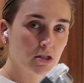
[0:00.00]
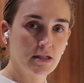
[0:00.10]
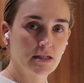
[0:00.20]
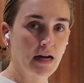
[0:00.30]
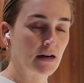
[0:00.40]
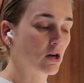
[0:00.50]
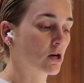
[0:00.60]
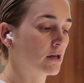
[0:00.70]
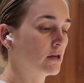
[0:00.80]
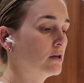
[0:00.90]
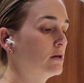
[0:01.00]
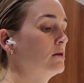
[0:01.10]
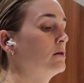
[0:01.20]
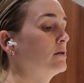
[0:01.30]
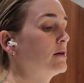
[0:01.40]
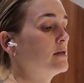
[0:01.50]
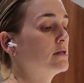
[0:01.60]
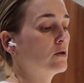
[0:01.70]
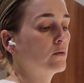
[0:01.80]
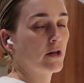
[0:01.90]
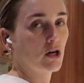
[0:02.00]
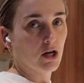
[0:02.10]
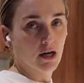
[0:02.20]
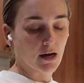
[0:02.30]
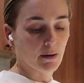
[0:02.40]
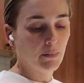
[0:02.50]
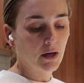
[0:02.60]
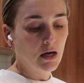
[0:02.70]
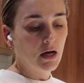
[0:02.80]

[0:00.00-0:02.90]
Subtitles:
to snack on, easier when they're cut up.